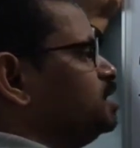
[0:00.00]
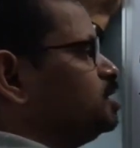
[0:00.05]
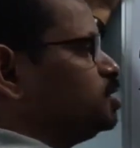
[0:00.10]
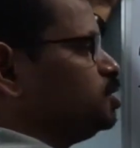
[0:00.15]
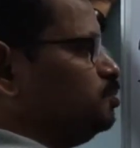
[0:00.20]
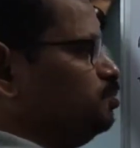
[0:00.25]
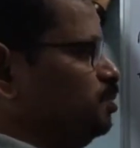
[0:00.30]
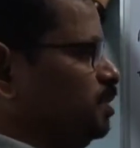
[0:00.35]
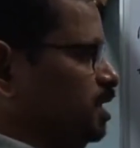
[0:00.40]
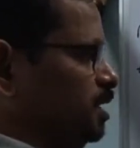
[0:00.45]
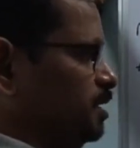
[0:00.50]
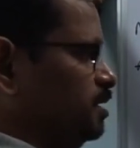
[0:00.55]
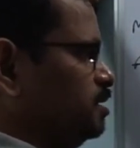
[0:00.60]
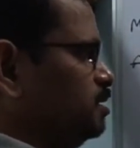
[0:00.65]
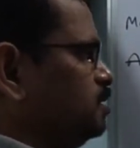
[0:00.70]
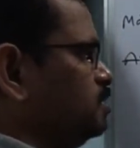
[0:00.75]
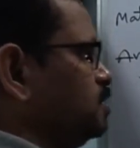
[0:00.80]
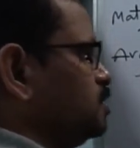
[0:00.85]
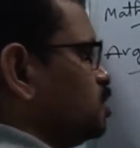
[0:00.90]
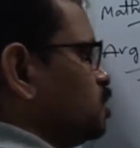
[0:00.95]
speed.
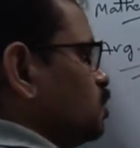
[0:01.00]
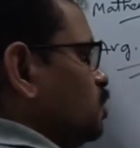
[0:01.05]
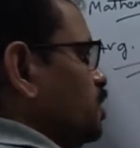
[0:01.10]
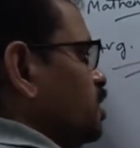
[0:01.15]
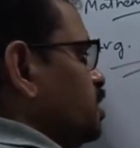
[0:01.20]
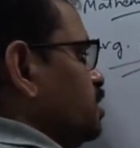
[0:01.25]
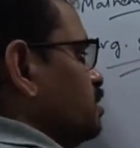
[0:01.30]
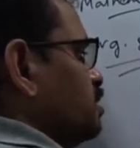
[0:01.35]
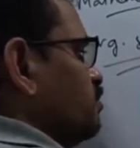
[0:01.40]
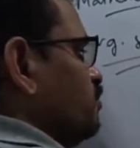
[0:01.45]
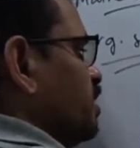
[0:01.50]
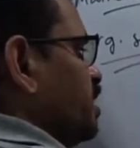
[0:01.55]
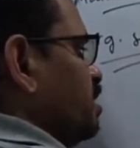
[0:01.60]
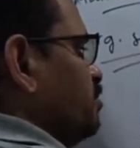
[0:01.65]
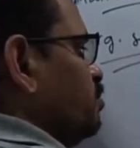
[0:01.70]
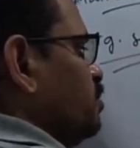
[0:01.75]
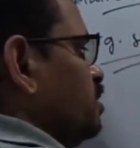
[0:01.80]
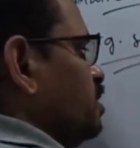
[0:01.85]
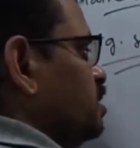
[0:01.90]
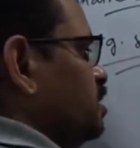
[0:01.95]
So here we can
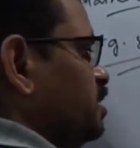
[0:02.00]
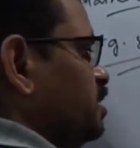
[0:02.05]
put